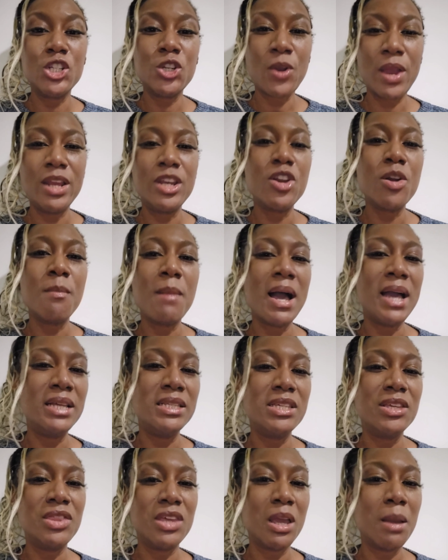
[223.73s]
train your
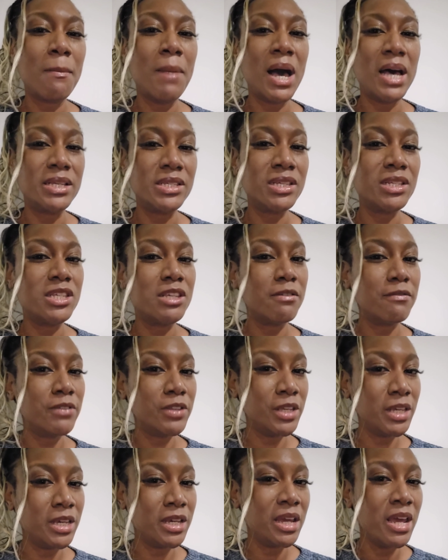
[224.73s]
mind to think
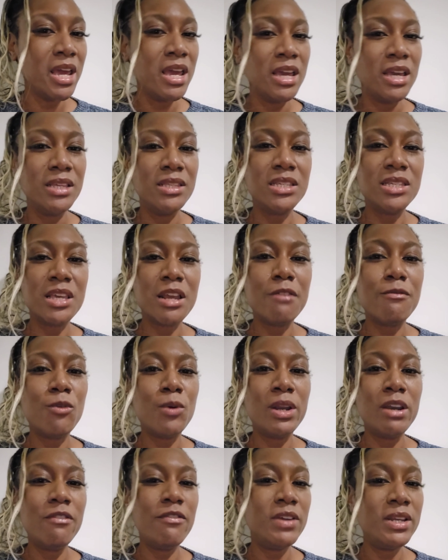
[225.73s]
positively instead of
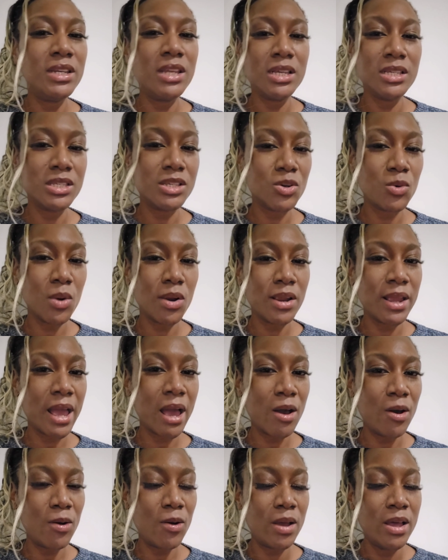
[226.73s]
what if it doesn't work
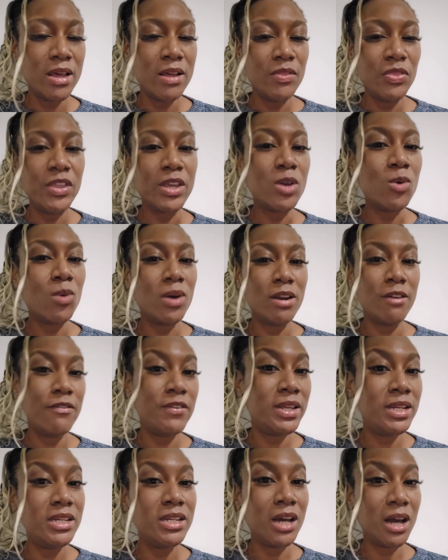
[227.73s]
out, think what if
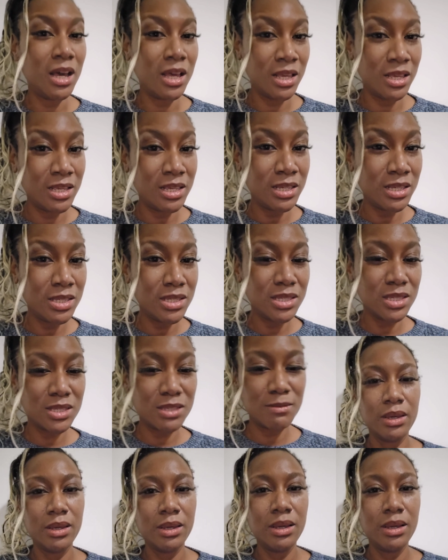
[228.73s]
it does.